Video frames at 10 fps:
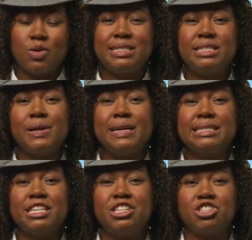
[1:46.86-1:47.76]
to a
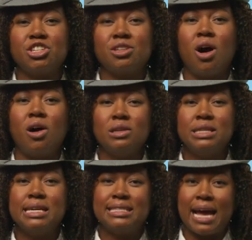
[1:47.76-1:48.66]
serious condition
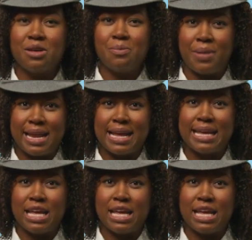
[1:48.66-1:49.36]
called diabetic